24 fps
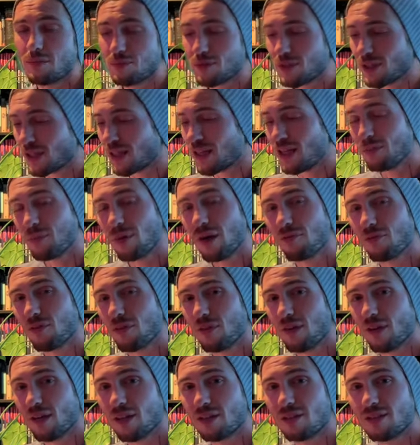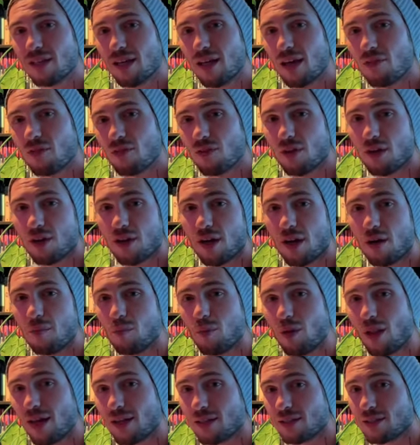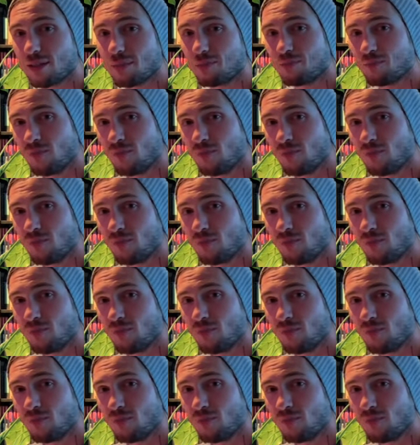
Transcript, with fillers: to keep everything together and complex.